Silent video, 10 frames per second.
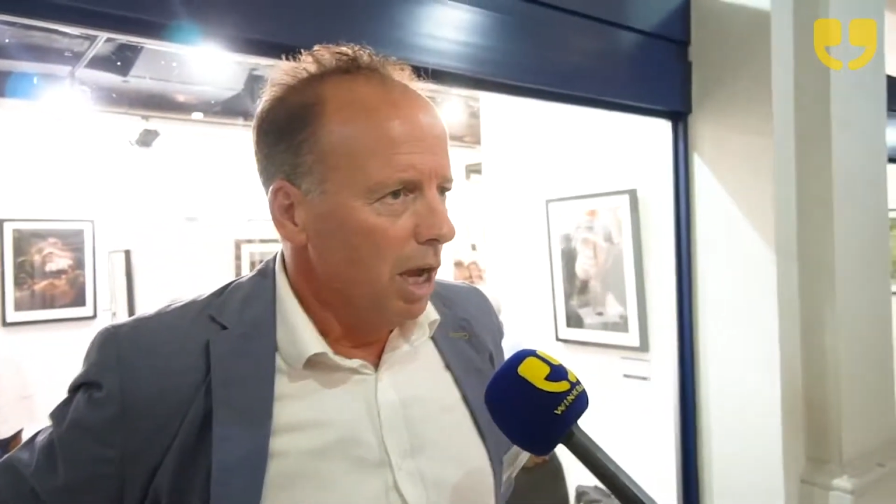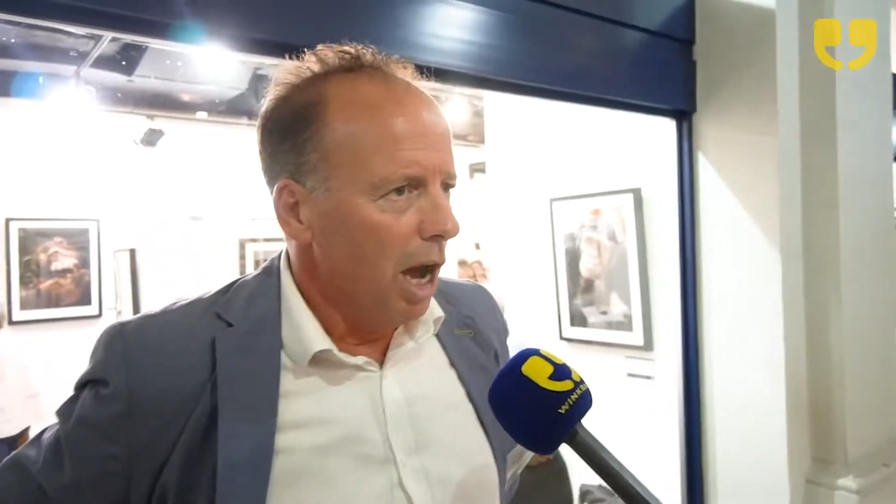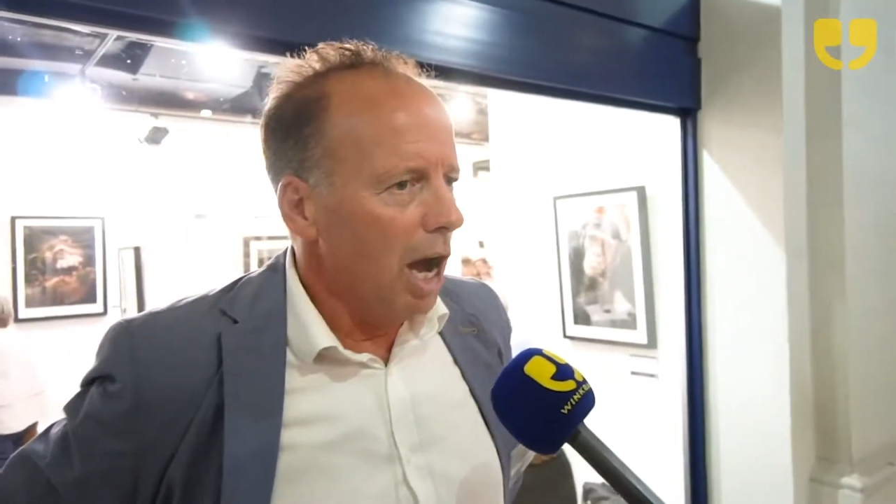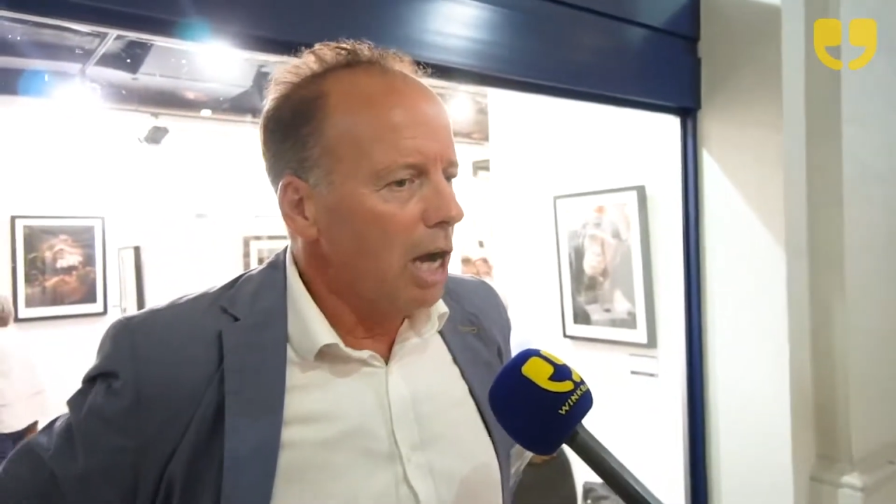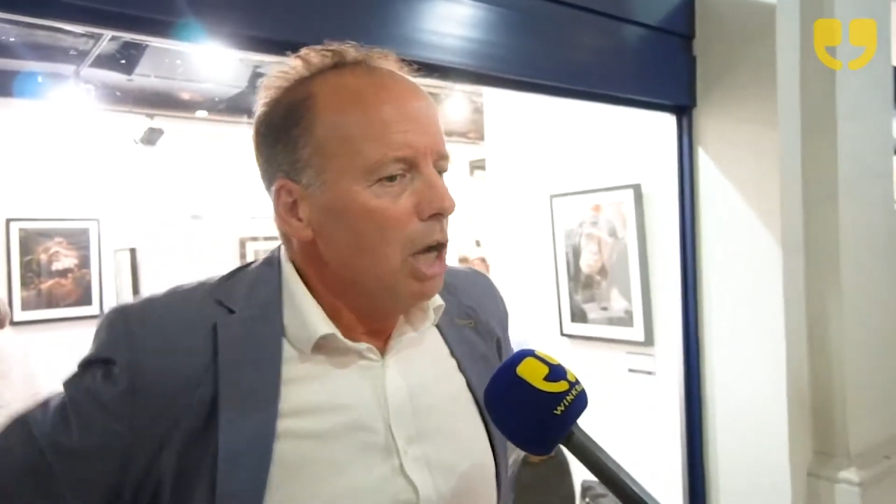
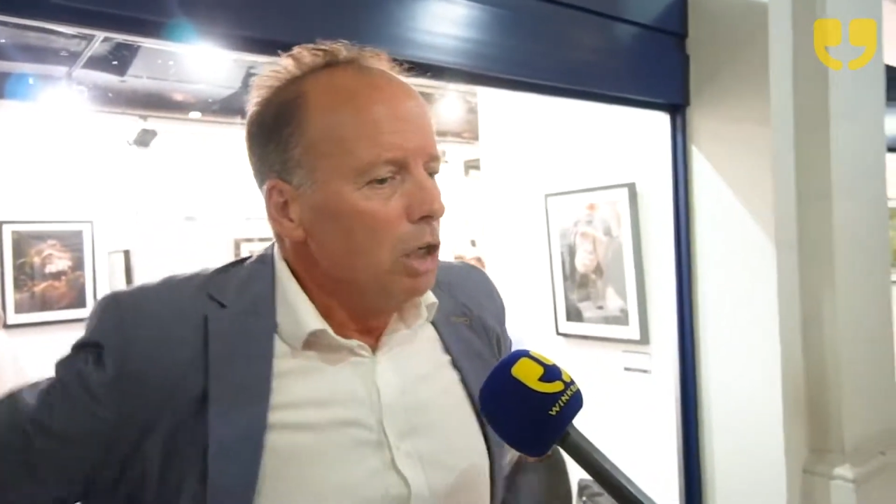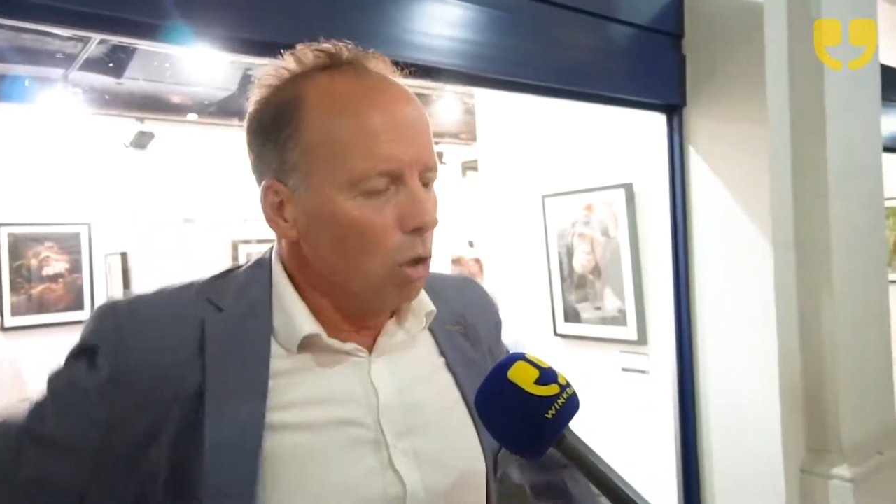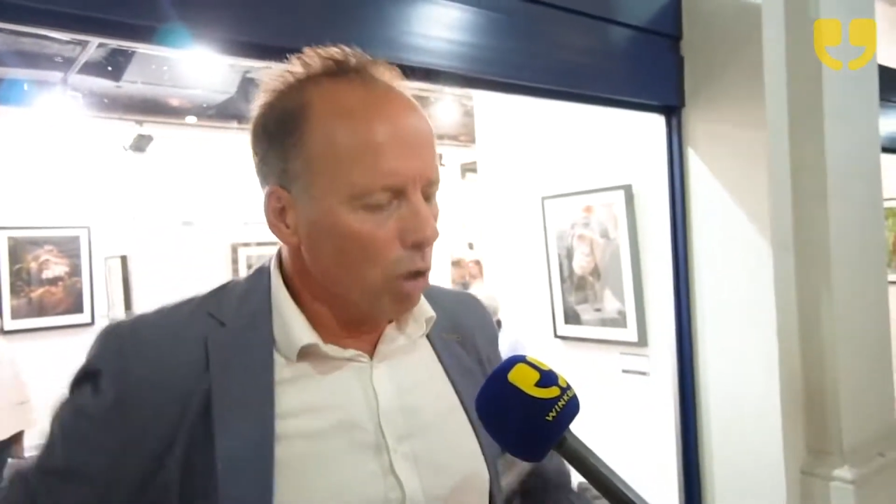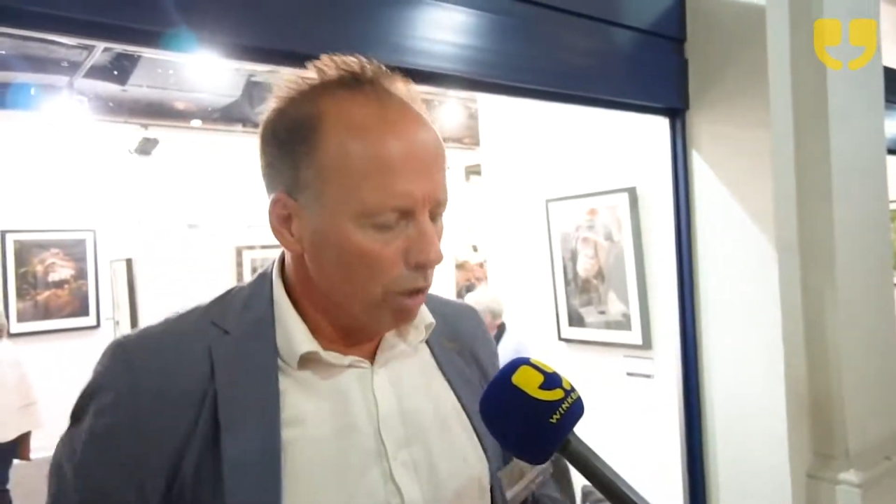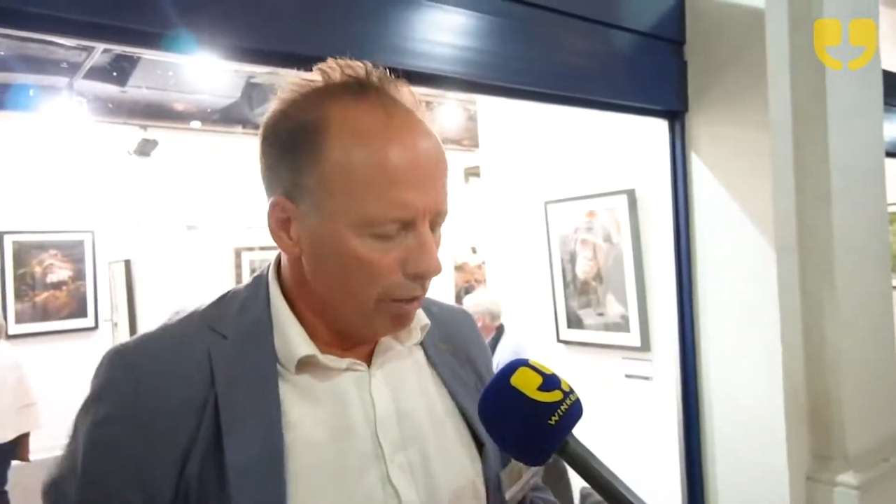uh,
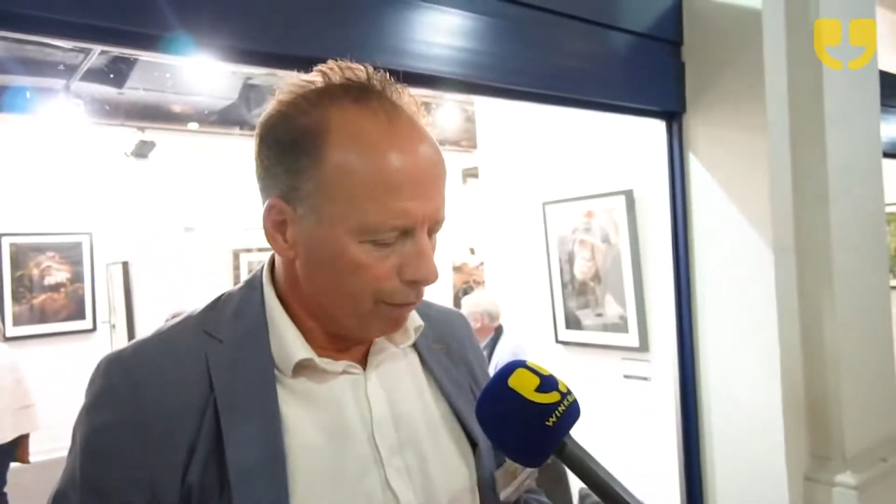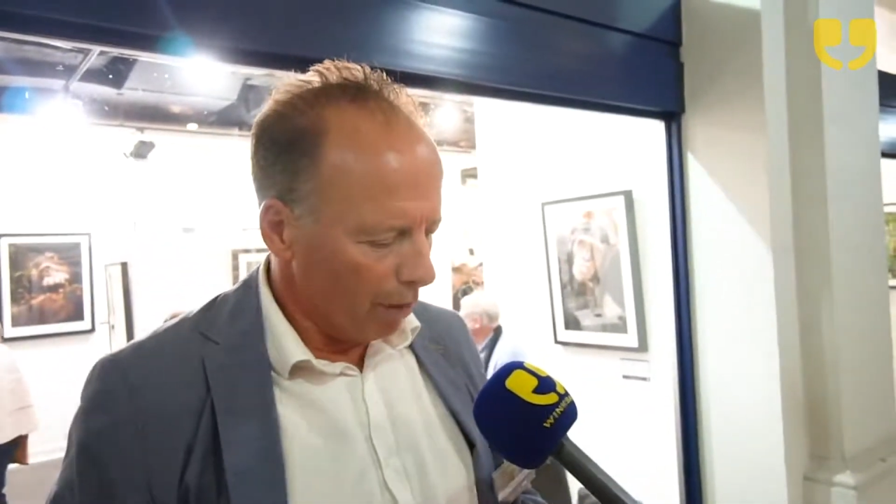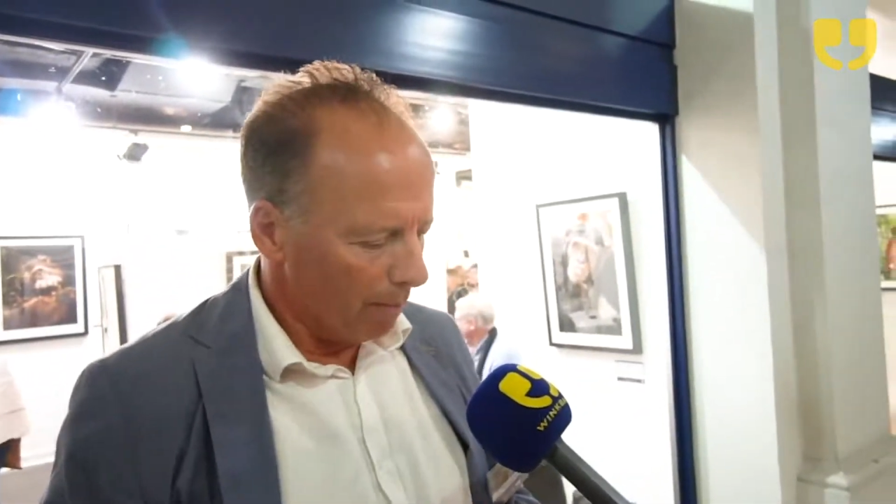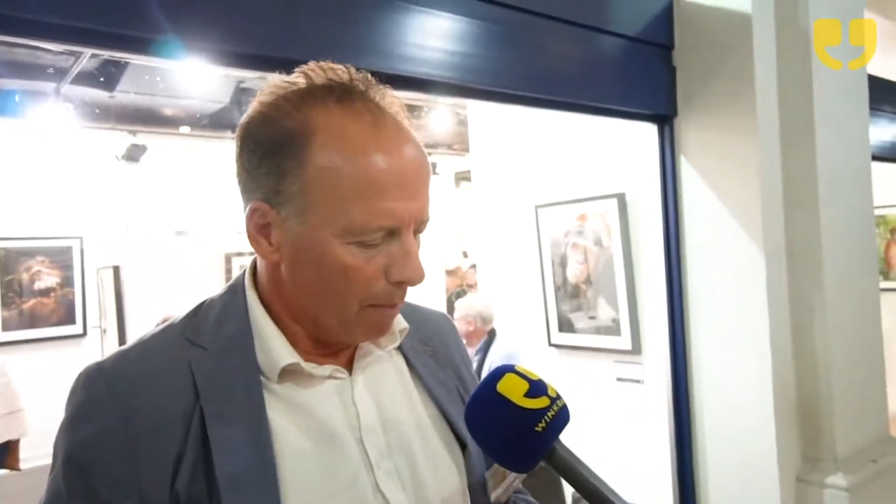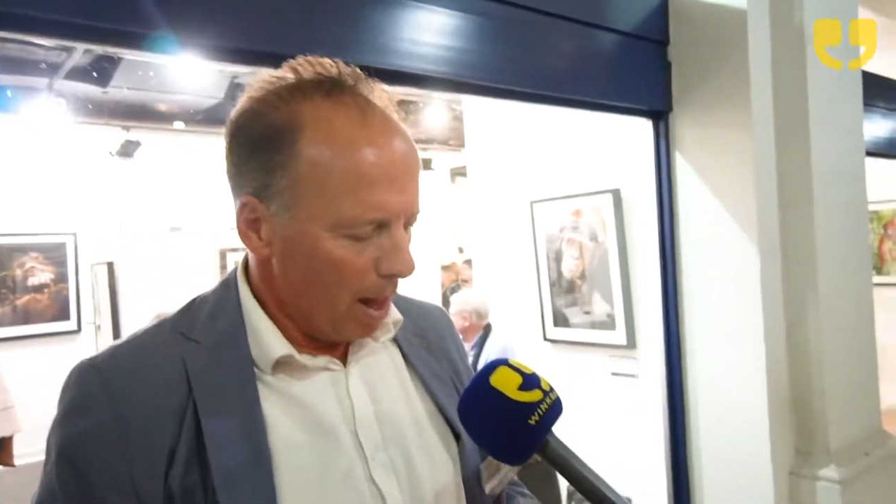not only
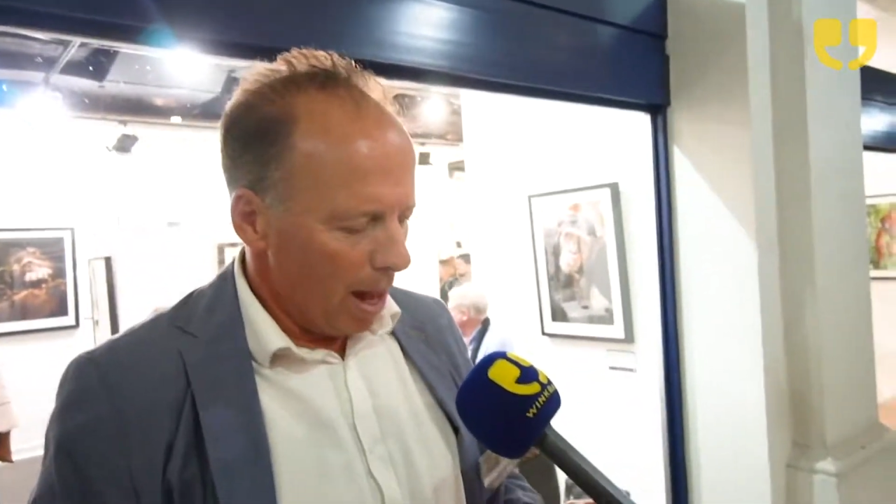from